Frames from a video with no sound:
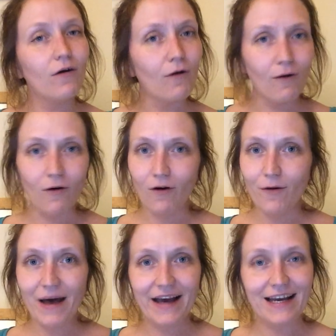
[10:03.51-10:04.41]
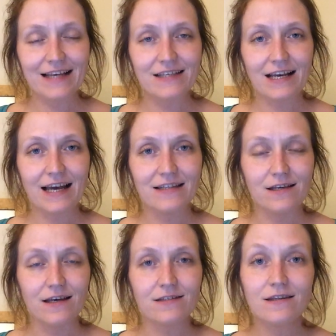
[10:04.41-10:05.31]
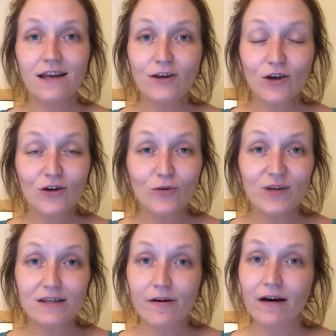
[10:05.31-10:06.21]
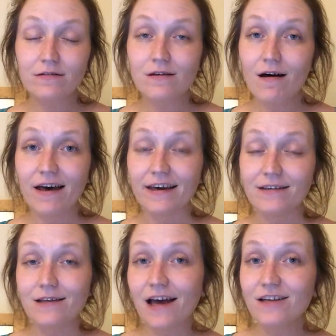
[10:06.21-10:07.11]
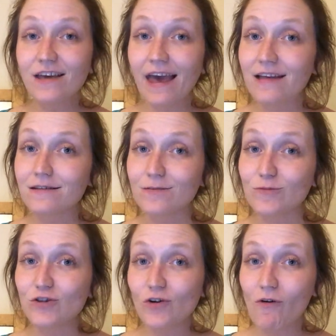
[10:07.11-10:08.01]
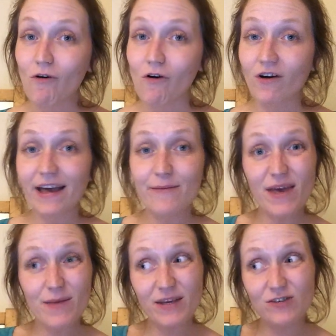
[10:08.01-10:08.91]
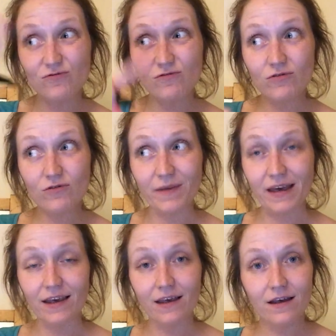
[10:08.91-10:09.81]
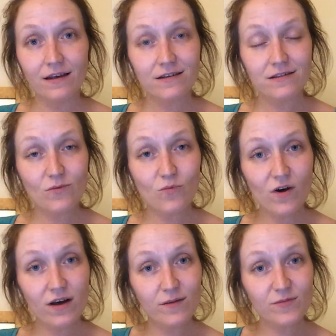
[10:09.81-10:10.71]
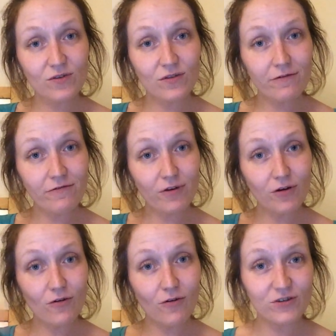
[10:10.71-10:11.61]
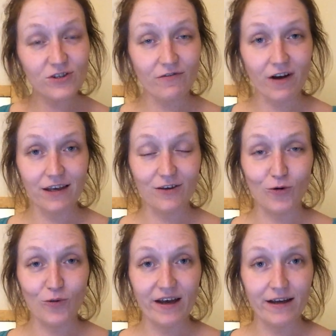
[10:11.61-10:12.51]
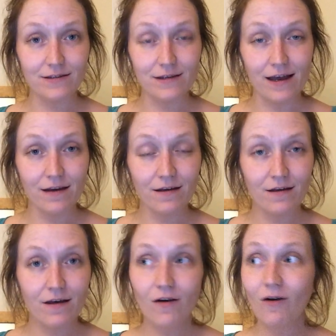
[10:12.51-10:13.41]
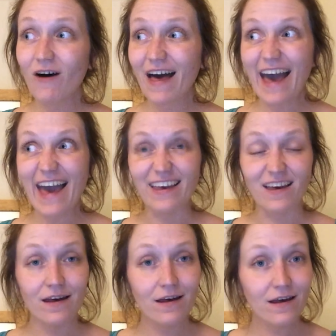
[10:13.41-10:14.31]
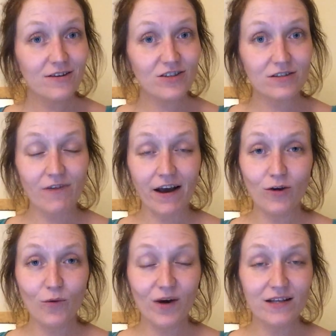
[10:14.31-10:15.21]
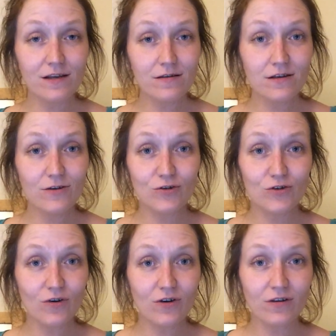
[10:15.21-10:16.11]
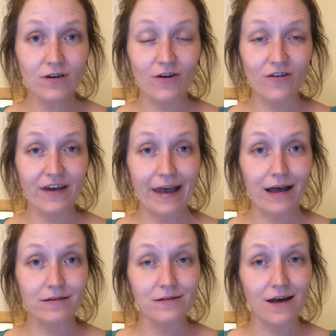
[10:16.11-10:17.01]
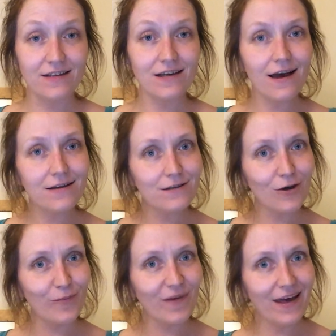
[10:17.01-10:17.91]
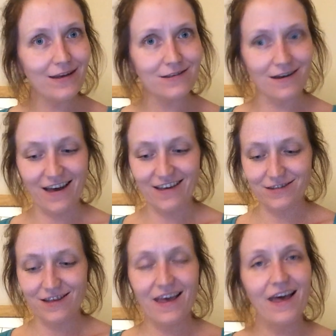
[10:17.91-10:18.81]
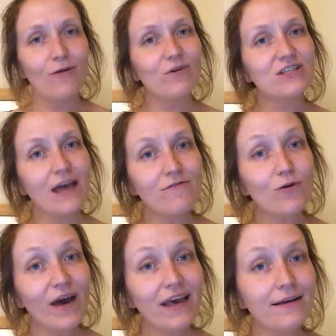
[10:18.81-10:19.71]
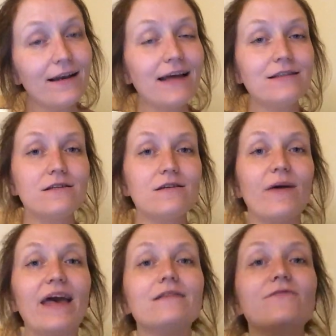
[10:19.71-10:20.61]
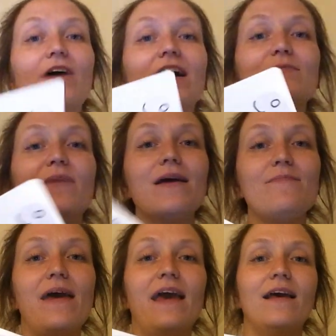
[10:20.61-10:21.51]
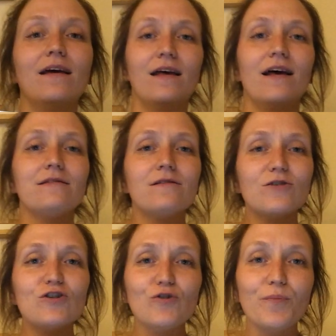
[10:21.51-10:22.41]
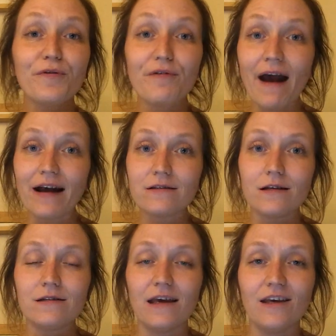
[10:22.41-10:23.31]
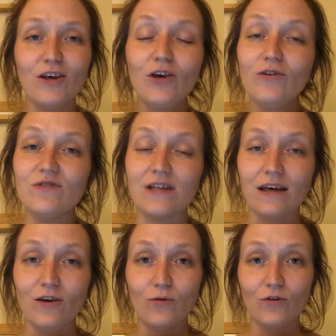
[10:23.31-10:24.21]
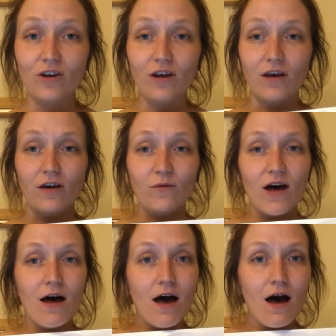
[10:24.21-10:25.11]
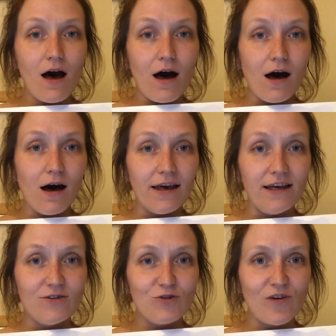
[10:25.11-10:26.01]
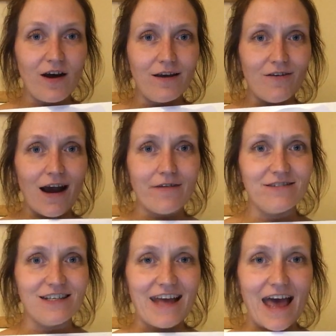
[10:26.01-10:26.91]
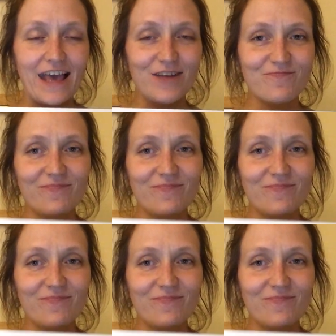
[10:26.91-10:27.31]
or magnetic letters, then you could always go outside and get some chalk and maybe draw me some worms on the floor to write your words in. Or hey, just write your words using your chalk on the concrete outside. I don't mind, guys. Whichever way you'd like to do it is fine by me, as long as you're practicing using your new Trigraph today.